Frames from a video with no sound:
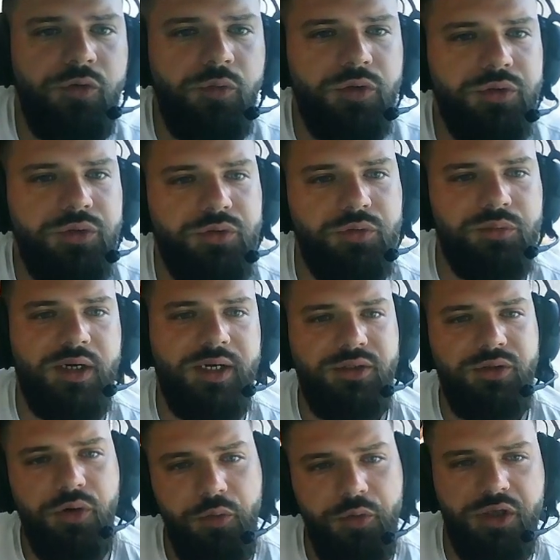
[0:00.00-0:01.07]
want to buy
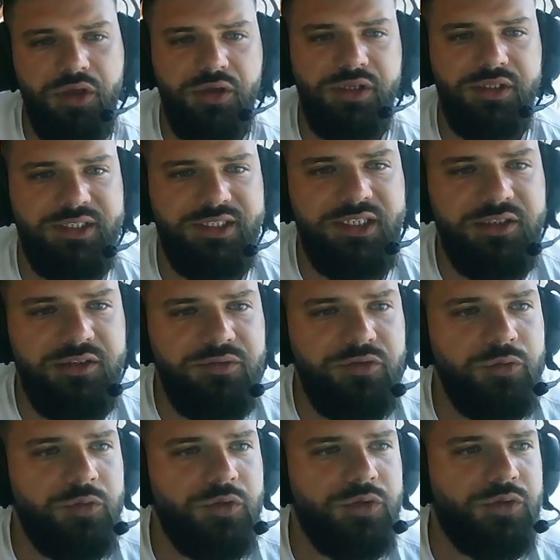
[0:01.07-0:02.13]
tokens and if
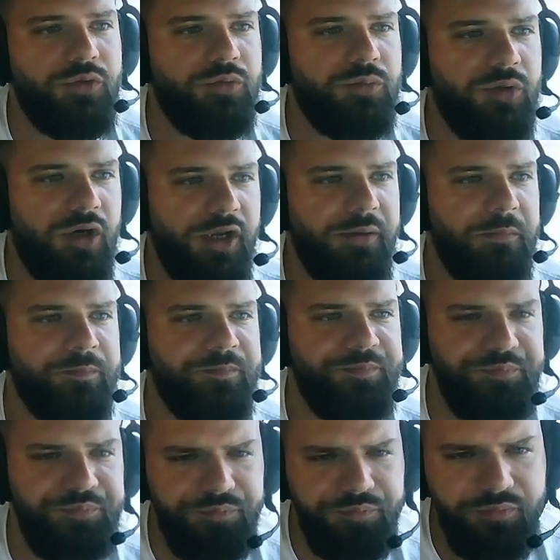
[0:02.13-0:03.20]
you want to buy
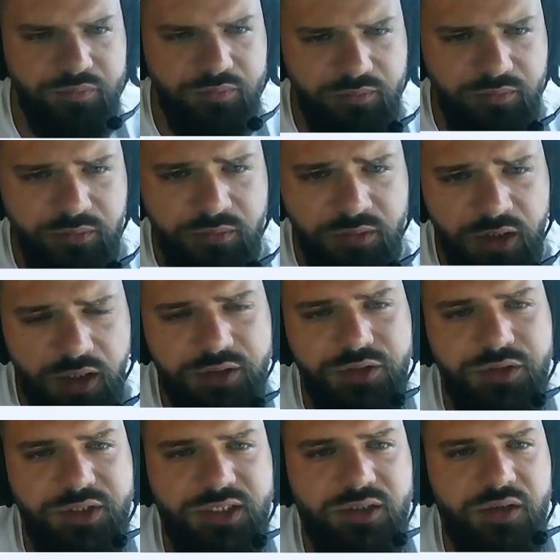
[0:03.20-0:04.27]
other
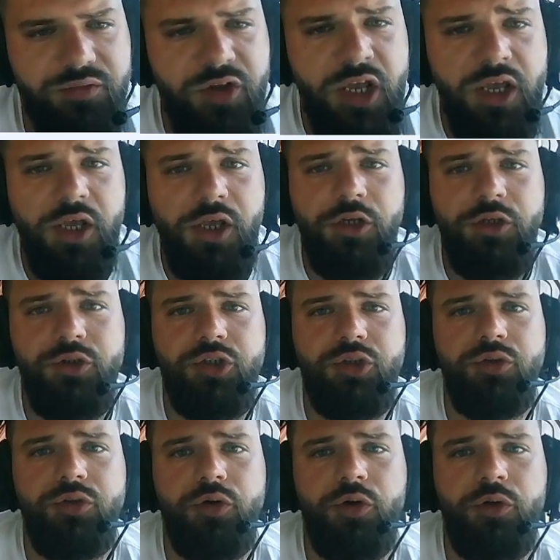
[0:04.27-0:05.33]
stuff. You
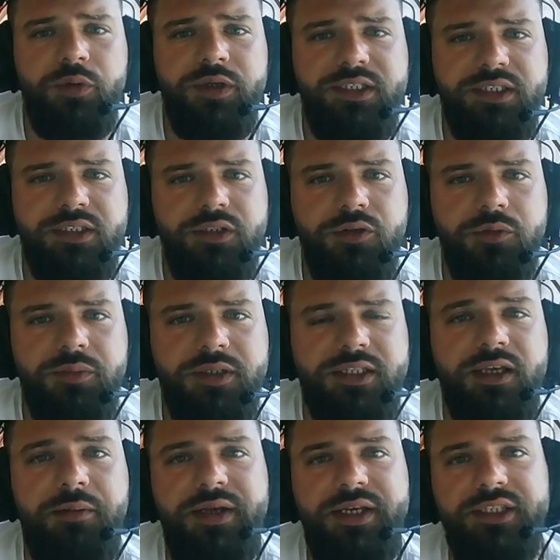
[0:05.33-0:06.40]
should always in your
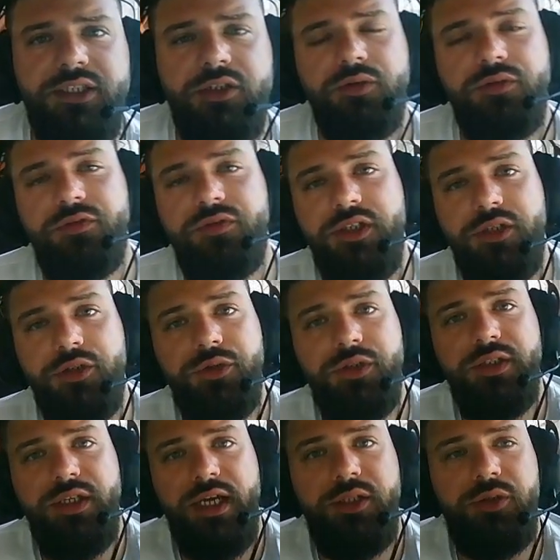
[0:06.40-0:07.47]
MetaMask configure the
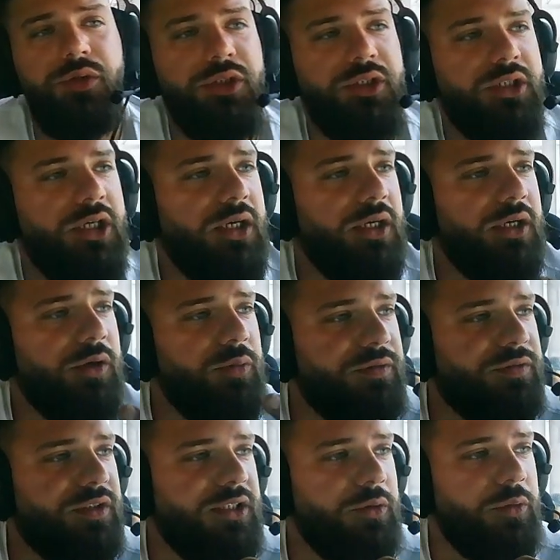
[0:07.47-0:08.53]
network.
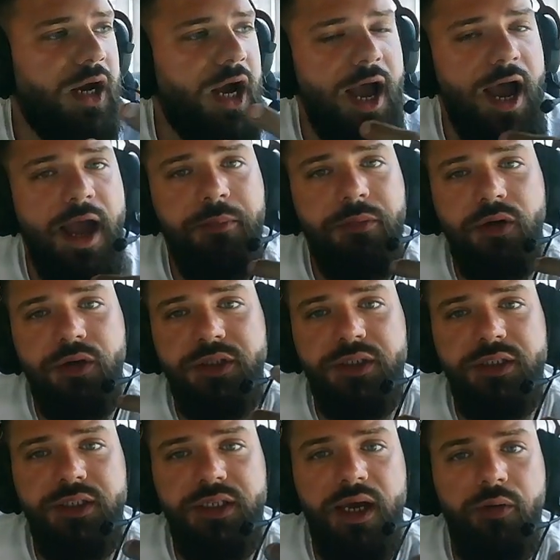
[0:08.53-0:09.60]
I'm logged in
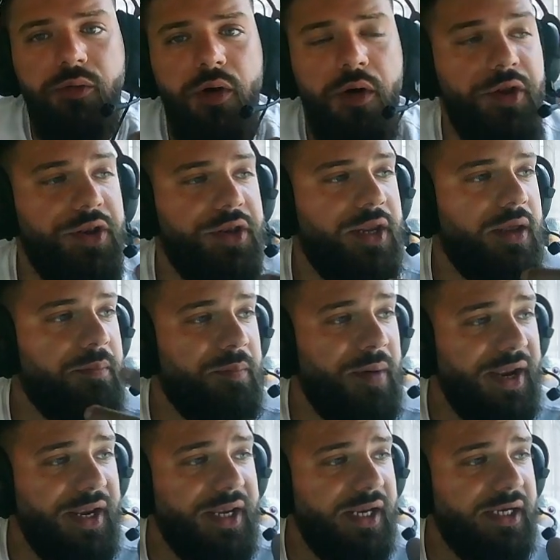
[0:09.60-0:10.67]
now on
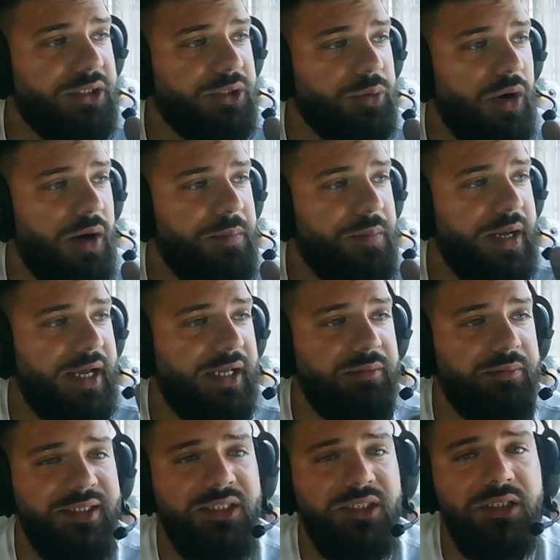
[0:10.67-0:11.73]
PancakeSwap, and
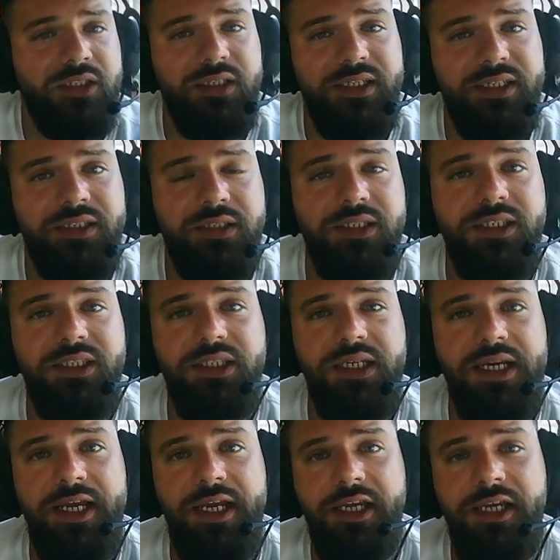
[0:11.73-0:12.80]
basically it is
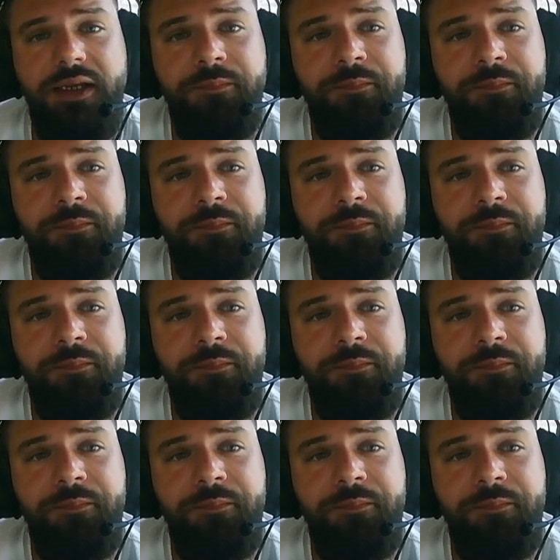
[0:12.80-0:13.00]
a